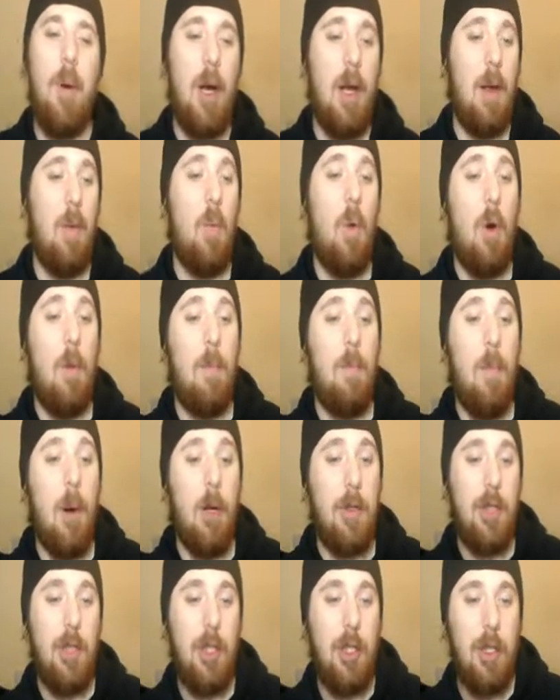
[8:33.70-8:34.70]
but it won't
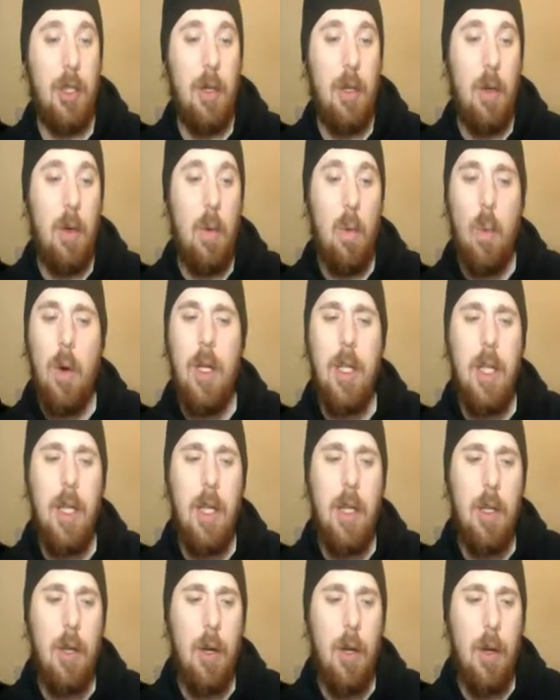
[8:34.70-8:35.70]
budge. What do
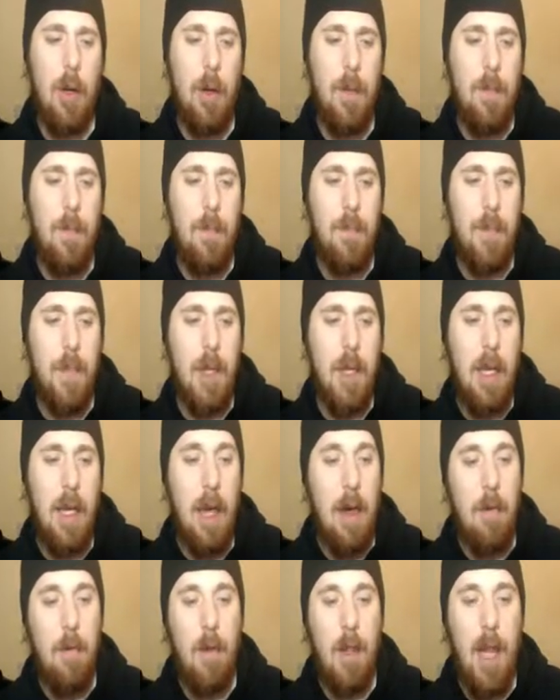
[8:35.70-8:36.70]
you do?
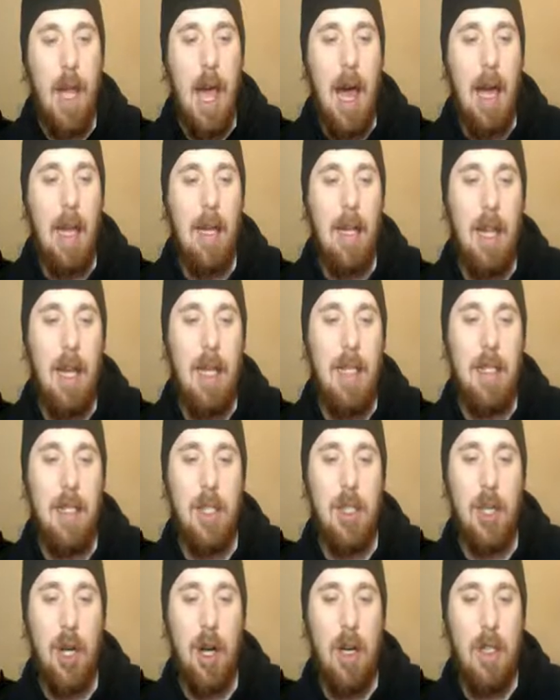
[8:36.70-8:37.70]
Carefully analyse the
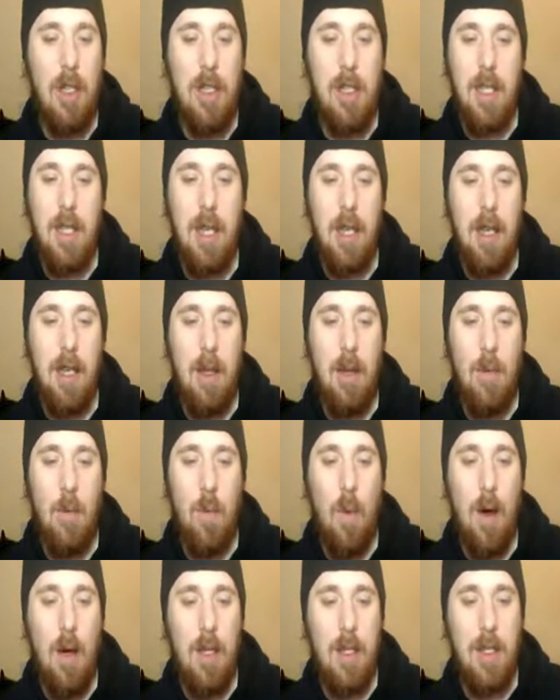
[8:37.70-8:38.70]
jar to see
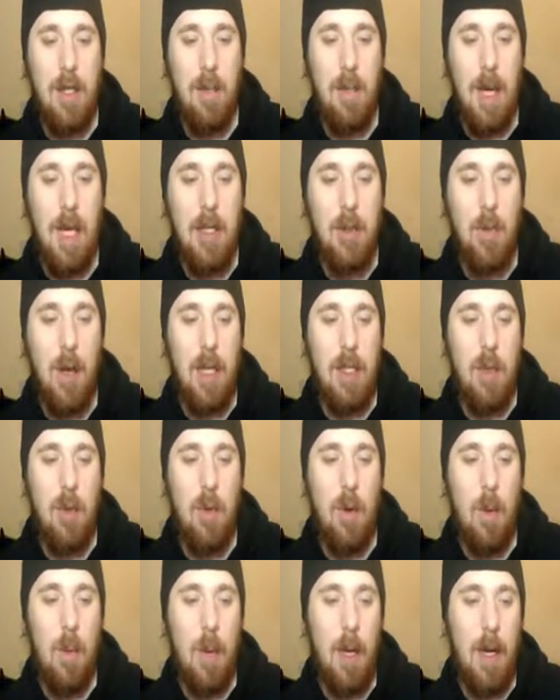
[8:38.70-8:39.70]
what is the best way to
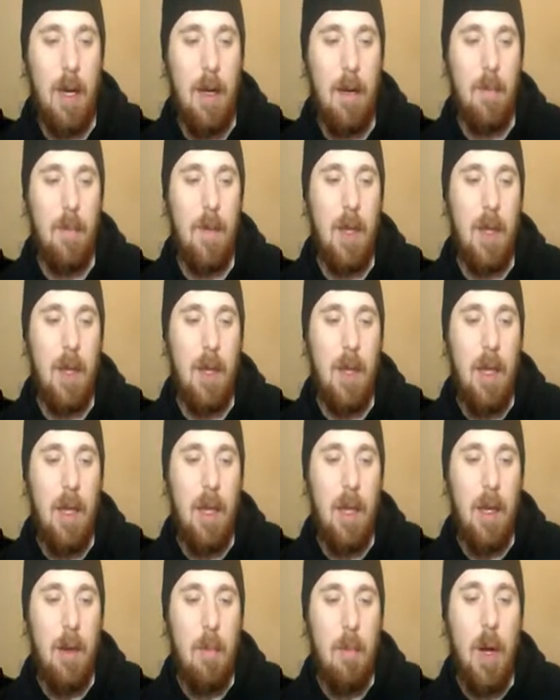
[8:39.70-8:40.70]
open it.
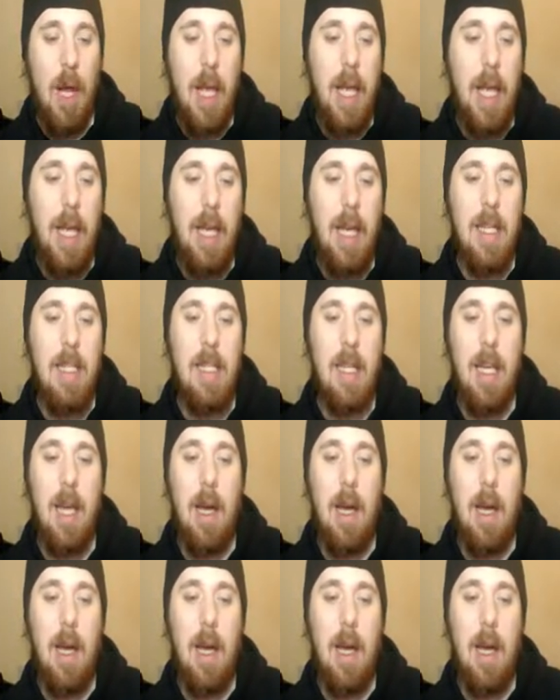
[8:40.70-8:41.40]
Break it against the